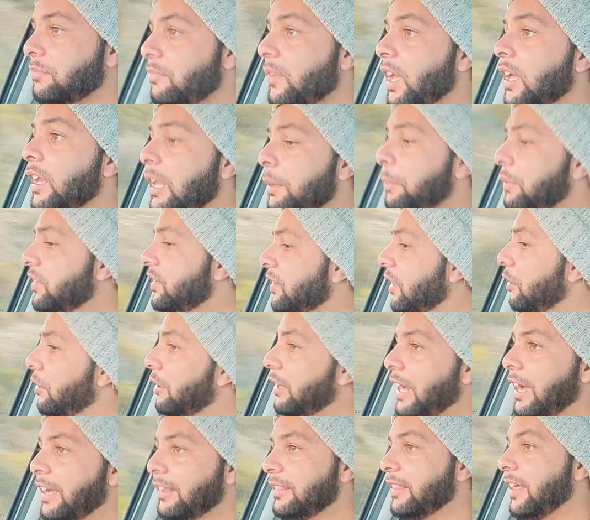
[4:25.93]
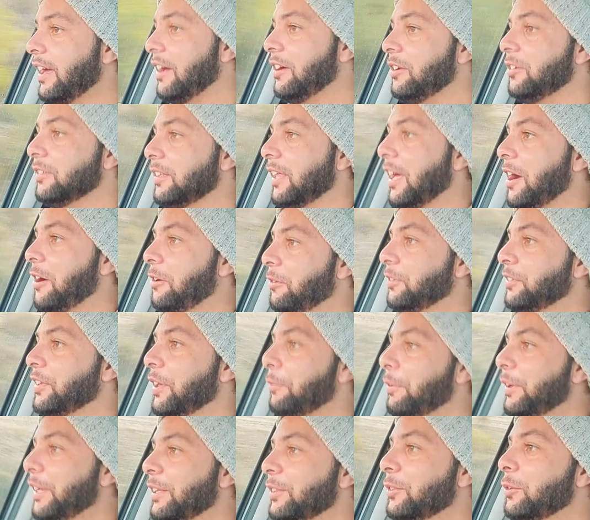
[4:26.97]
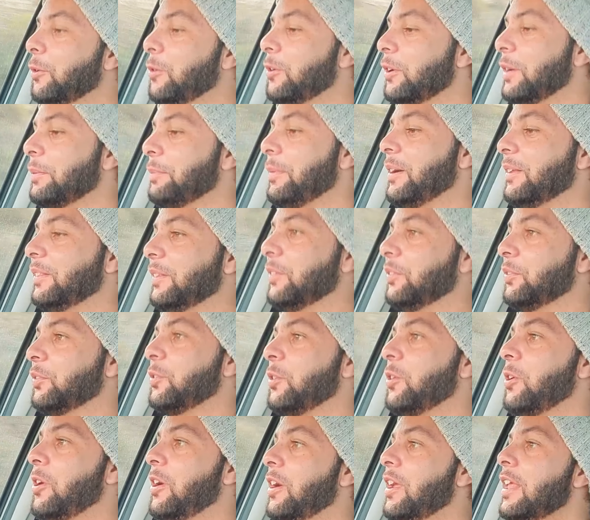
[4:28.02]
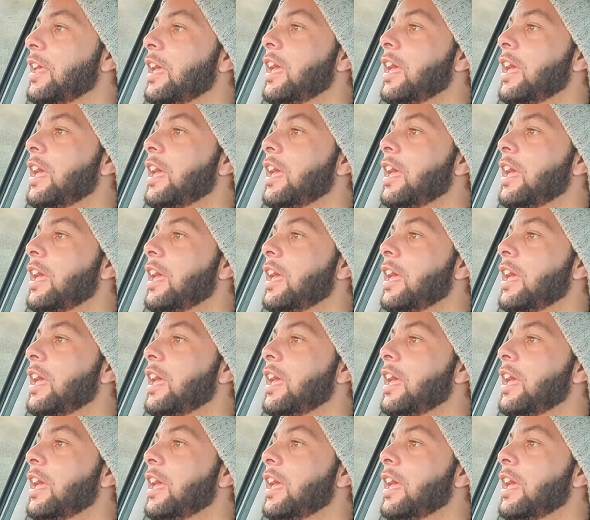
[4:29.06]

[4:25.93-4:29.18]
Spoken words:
Let me slow right the hell down so we can talk about this car.